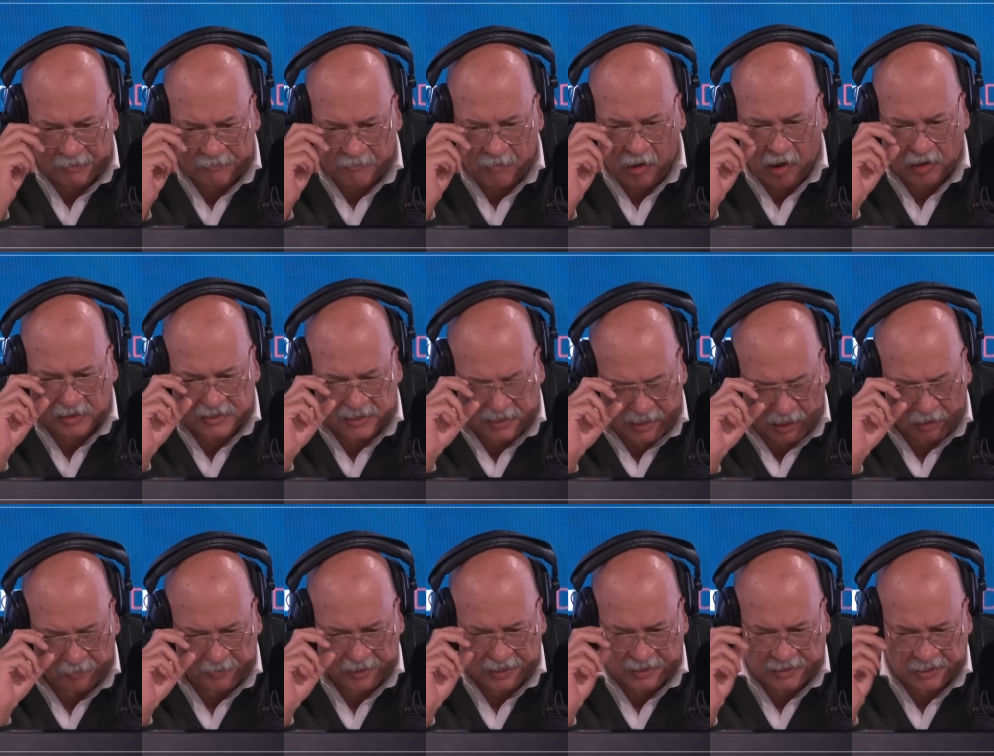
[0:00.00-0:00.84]
Mark
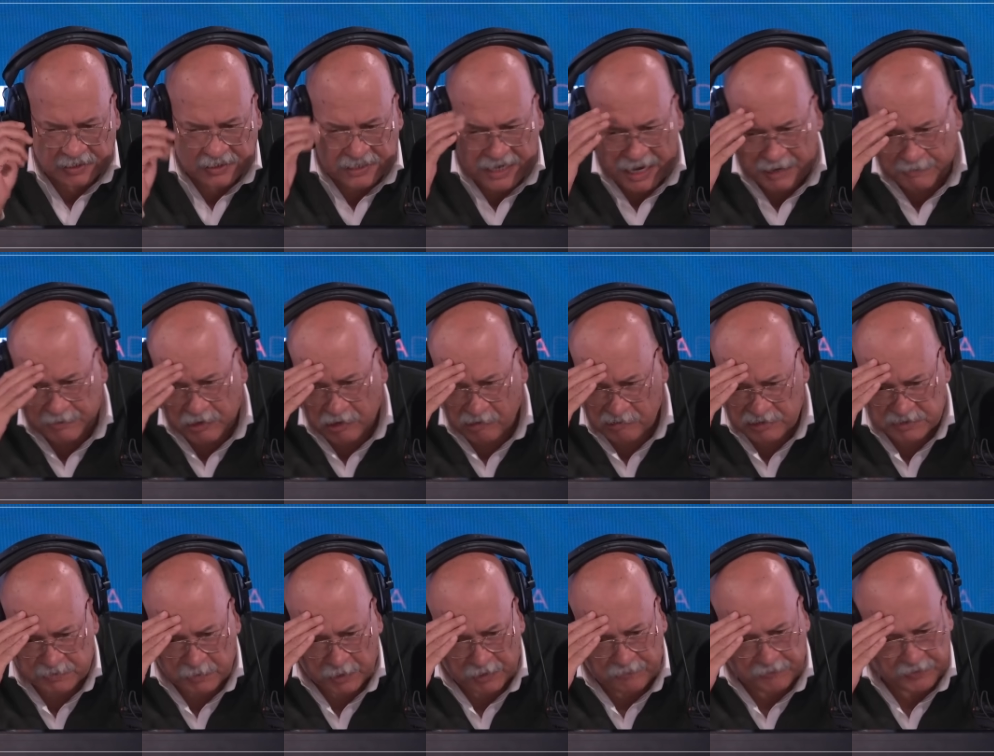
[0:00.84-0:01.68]
Sellman is the tech
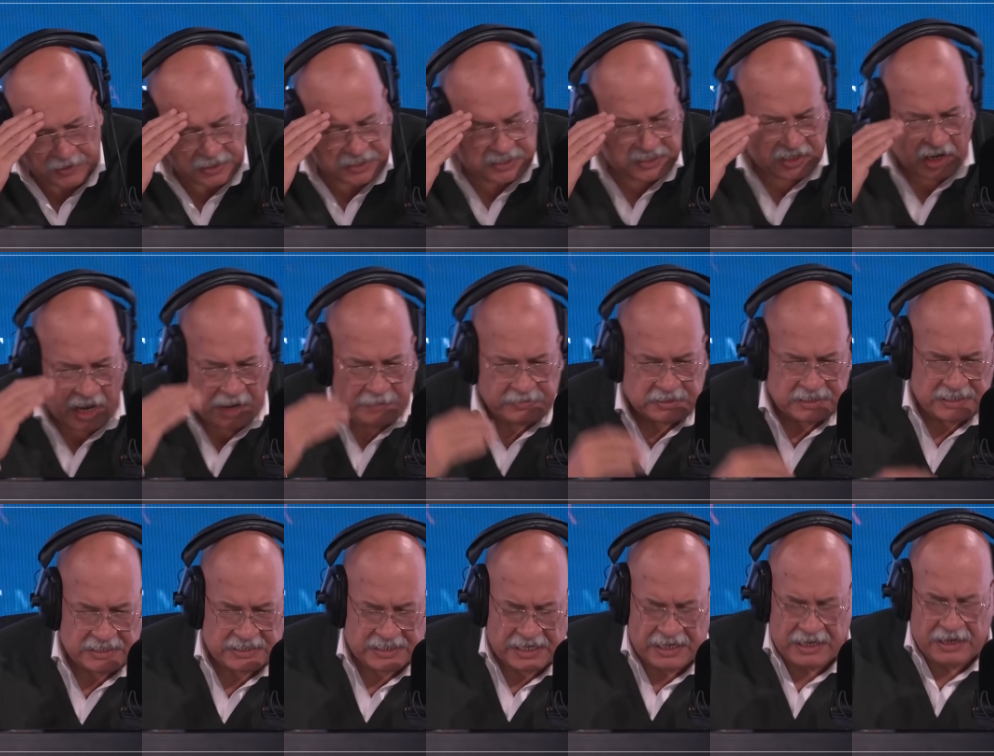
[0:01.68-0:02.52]
correspondent for The Times,
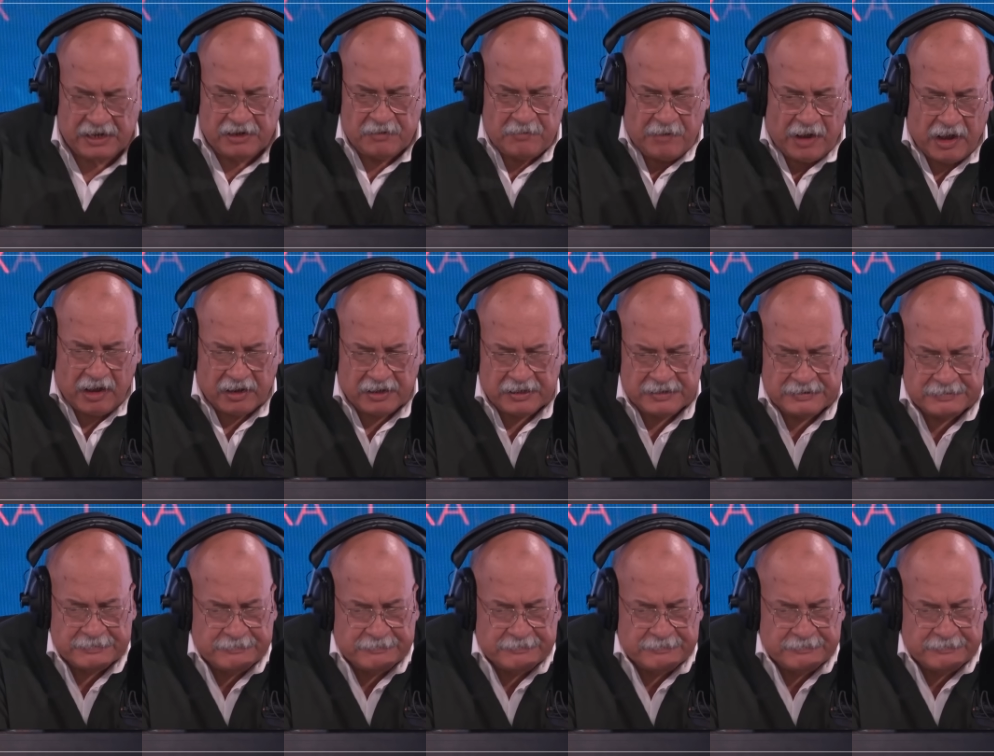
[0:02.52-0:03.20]
and he's here. Hello, Mark.